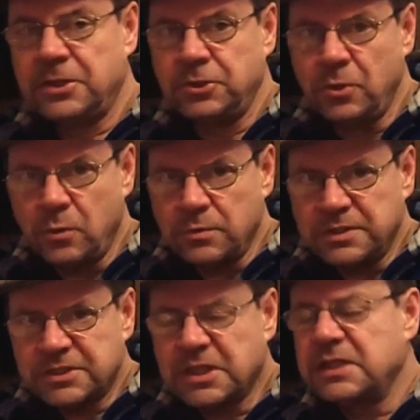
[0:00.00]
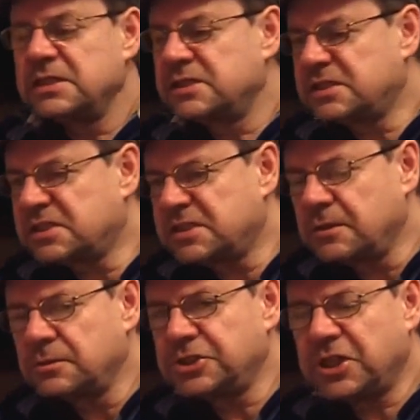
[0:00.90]
The nose
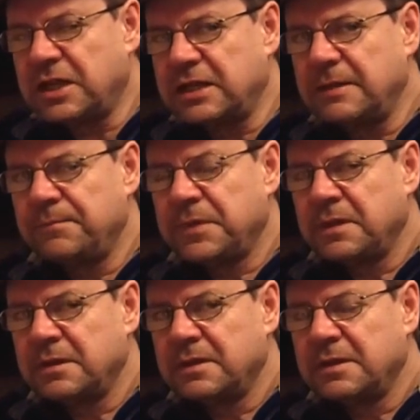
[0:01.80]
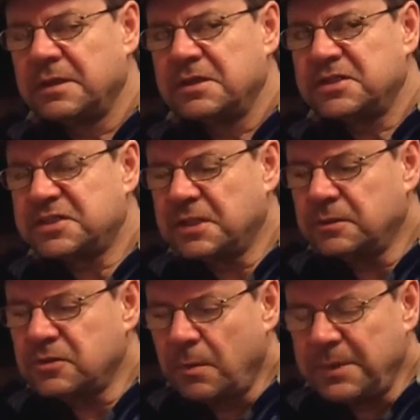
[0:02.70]
still Sherry,
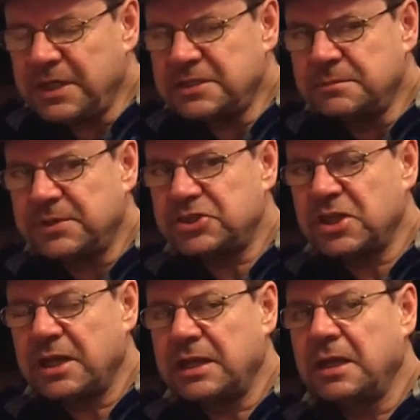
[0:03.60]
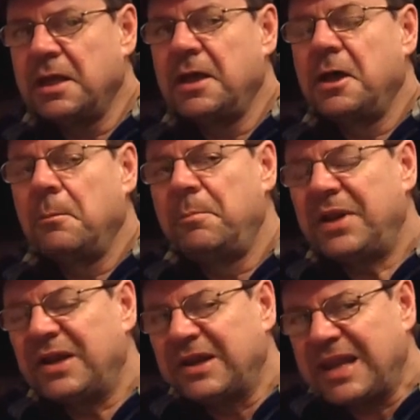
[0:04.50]
still dominated by Sherry,
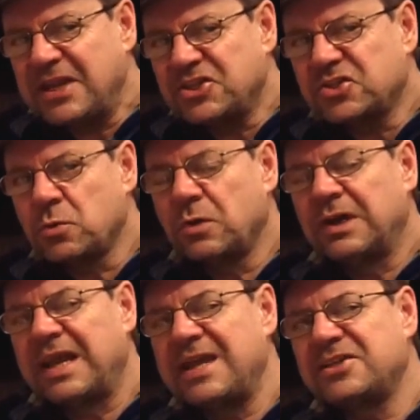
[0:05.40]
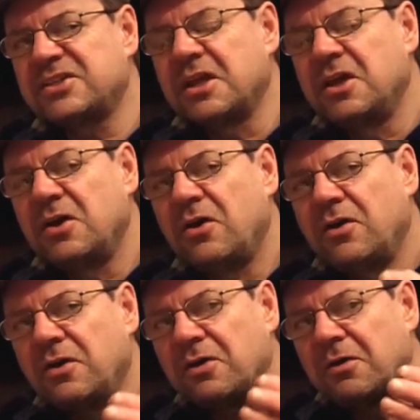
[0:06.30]
but less so, less
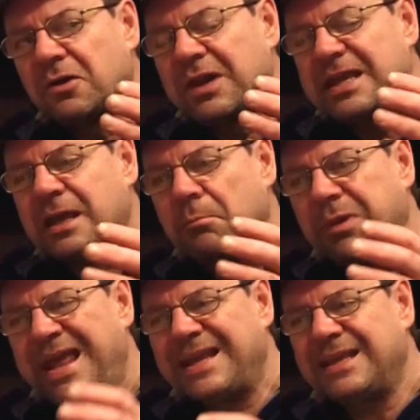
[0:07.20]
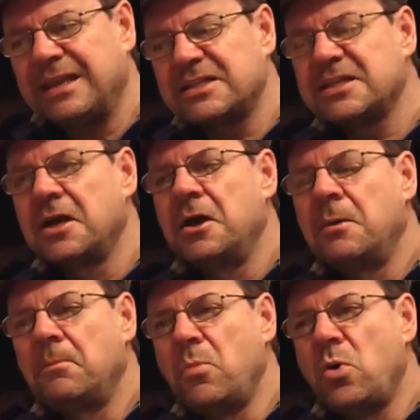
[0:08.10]
like a blanket,
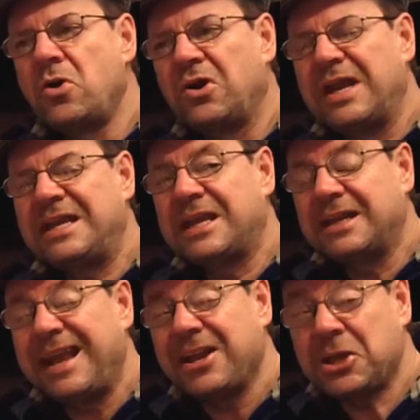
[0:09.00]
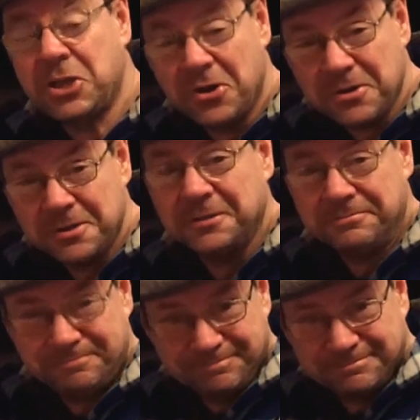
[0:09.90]
more like a neck curtain.